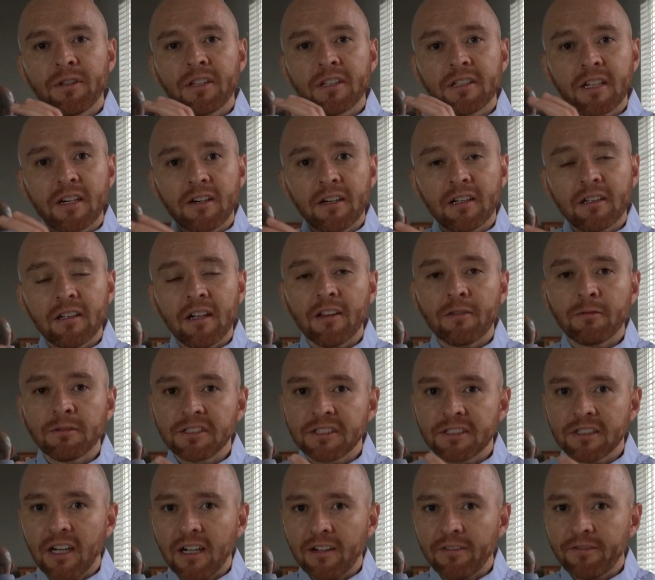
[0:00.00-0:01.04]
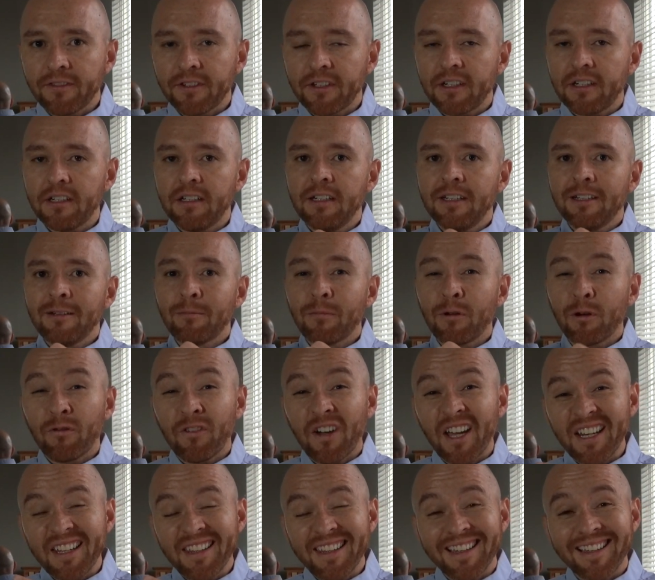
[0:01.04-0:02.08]
the terry cloth was softer,
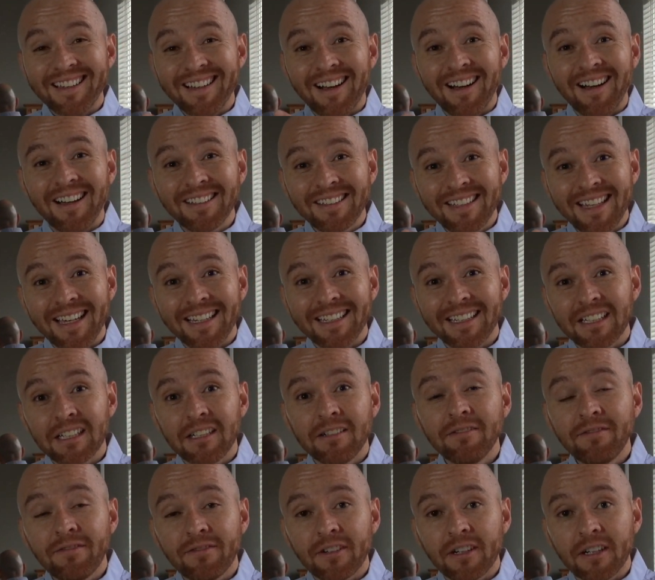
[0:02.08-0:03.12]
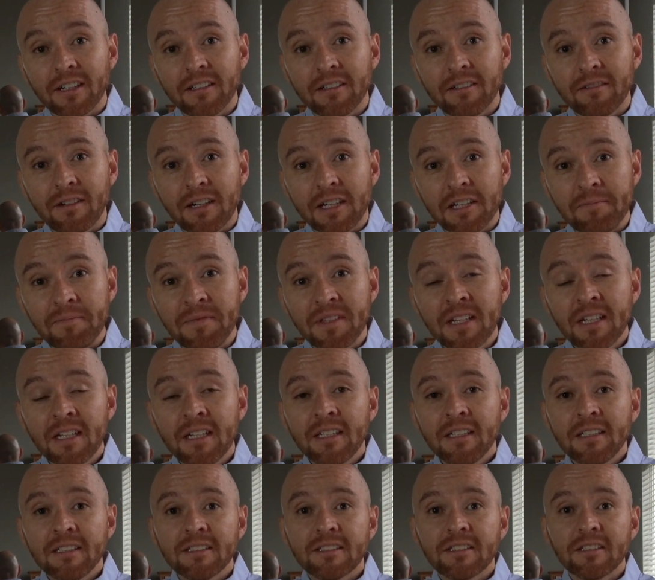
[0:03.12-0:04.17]
provided that contact comfort, right?
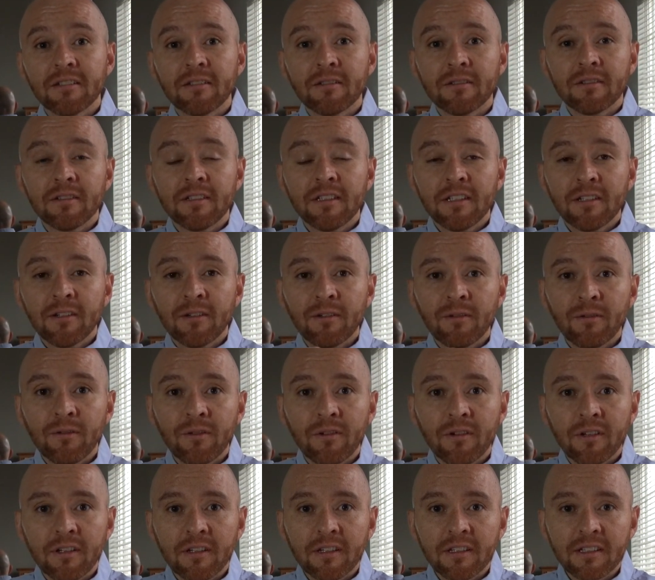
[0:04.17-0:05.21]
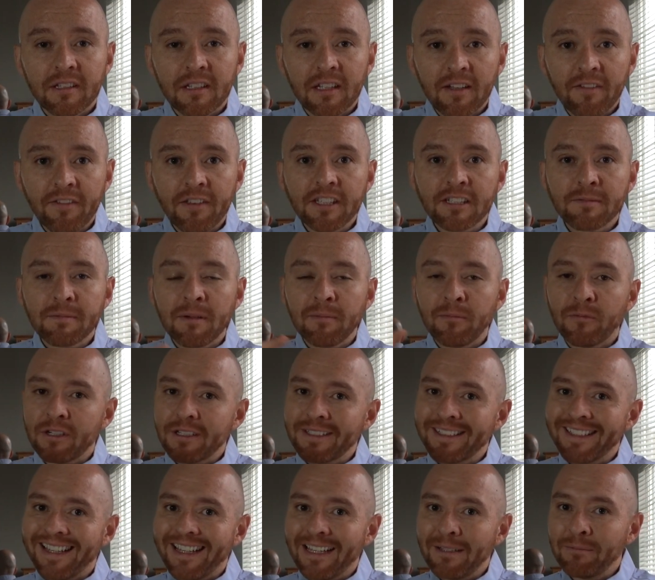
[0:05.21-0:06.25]
So if they spent more
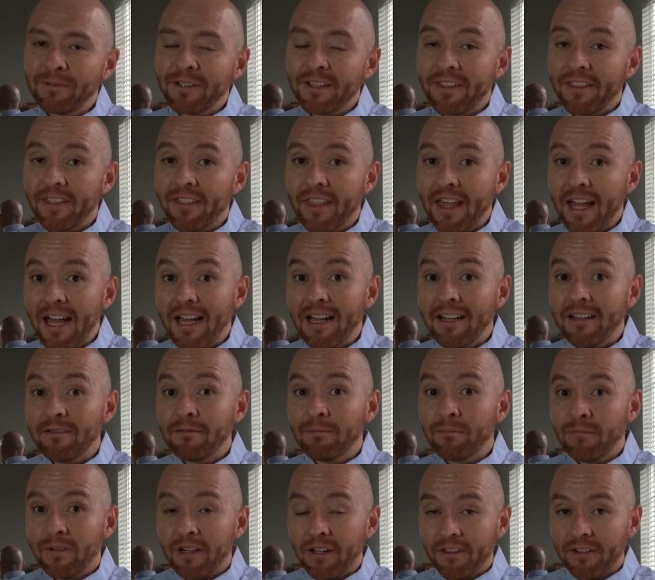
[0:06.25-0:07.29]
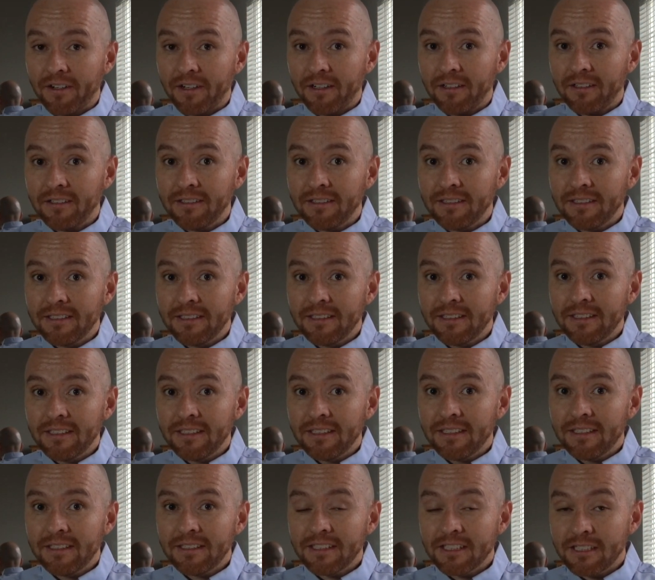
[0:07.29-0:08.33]
time with that mother,
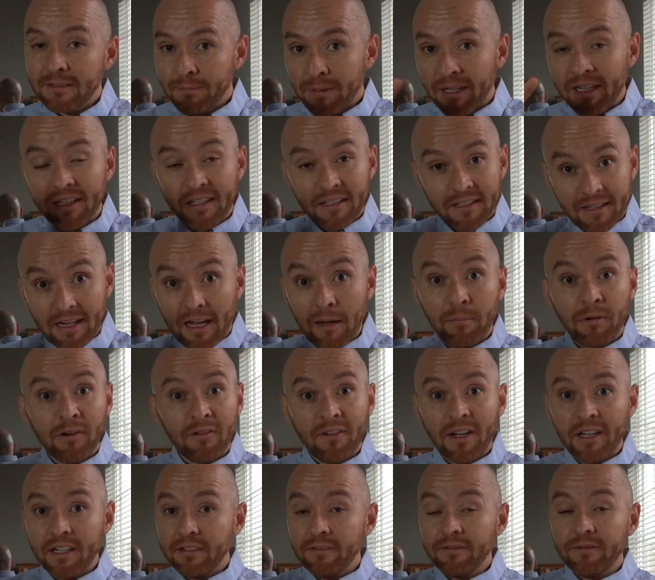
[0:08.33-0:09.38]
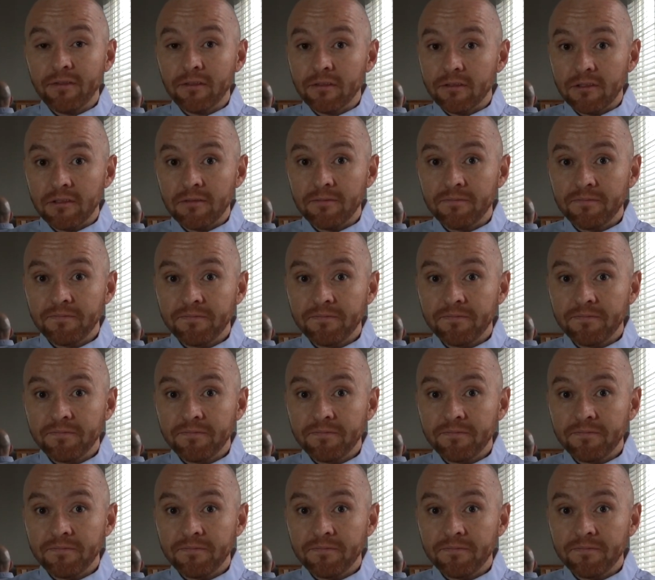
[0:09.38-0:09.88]
despite it not providing food,